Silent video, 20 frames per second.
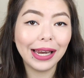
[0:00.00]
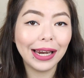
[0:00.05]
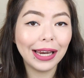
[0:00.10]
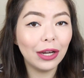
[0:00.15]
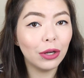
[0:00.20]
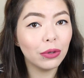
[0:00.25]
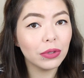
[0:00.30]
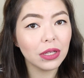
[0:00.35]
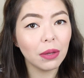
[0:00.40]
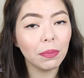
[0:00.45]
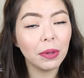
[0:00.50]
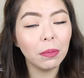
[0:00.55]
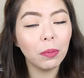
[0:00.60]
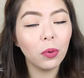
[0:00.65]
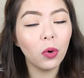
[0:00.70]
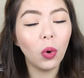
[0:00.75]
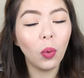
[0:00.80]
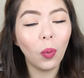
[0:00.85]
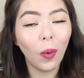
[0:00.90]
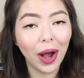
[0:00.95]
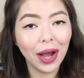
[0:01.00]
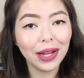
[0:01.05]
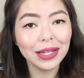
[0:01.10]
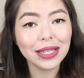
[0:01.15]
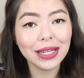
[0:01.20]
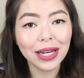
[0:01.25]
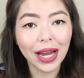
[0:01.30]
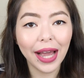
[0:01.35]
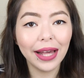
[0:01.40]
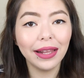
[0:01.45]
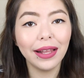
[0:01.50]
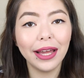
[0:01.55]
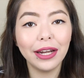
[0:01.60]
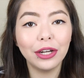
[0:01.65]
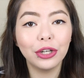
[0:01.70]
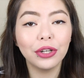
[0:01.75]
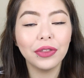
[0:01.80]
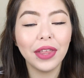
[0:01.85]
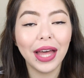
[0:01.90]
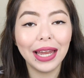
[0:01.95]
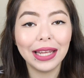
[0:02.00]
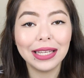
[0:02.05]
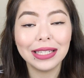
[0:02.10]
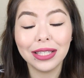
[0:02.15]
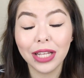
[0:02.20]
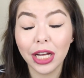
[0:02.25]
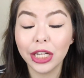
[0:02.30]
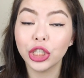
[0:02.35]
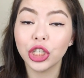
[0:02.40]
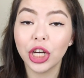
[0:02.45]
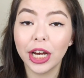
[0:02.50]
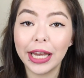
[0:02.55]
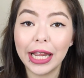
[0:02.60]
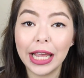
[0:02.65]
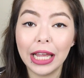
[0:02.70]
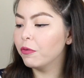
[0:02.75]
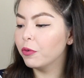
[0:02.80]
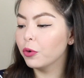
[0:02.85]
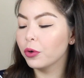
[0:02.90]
And I know some people want an eyeliner that is not shiny.